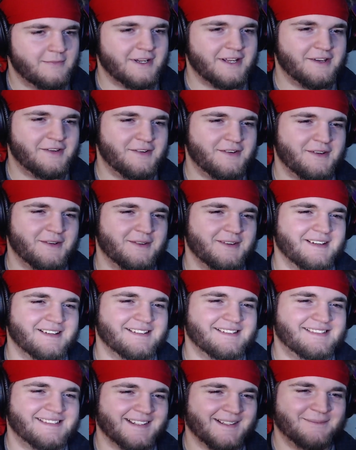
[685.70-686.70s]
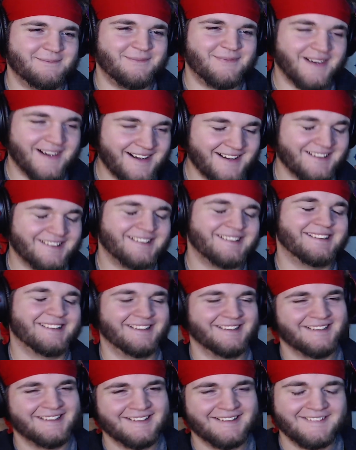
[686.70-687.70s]
My... It was the bug!
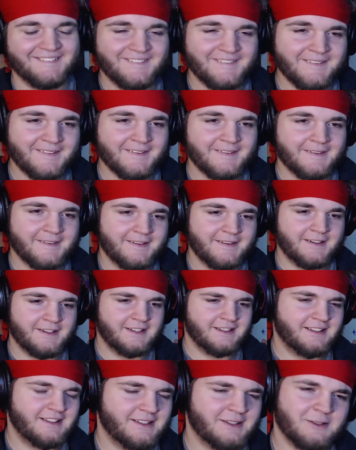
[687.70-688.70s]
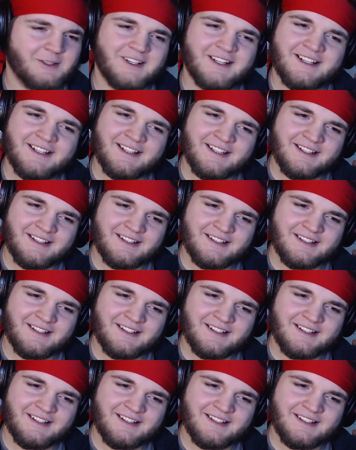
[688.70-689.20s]
Life! What? No.